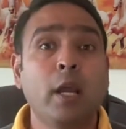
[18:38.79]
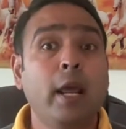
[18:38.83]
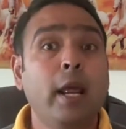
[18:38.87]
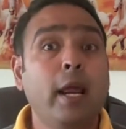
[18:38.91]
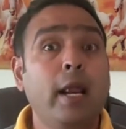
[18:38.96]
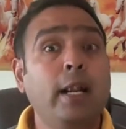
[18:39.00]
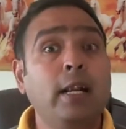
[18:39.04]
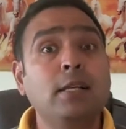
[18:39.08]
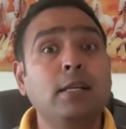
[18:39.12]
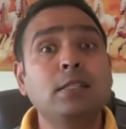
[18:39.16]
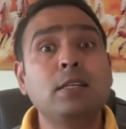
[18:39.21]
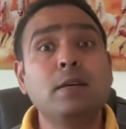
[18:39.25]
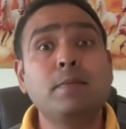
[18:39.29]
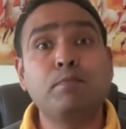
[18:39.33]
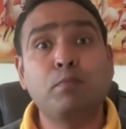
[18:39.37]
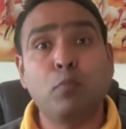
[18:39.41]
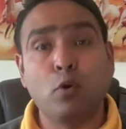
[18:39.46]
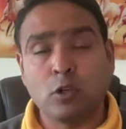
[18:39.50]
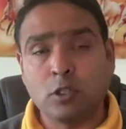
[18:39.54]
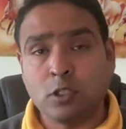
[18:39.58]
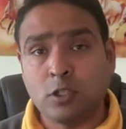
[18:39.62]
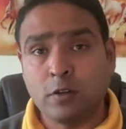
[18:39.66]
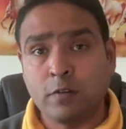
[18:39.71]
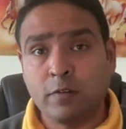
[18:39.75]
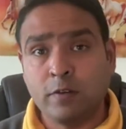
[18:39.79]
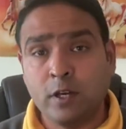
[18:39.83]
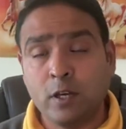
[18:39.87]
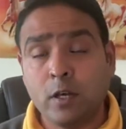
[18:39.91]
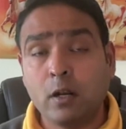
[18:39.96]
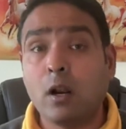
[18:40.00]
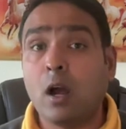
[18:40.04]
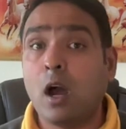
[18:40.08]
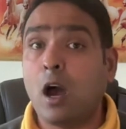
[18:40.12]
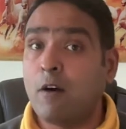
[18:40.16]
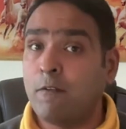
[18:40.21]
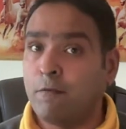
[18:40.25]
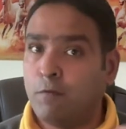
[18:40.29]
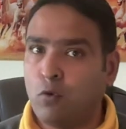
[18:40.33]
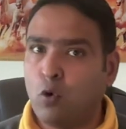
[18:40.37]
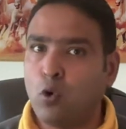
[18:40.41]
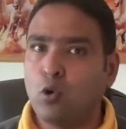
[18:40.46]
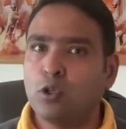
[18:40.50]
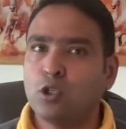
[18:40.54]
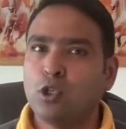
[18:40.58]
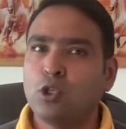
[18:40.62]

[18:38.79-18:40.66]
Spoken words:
It is a positive year. Of course,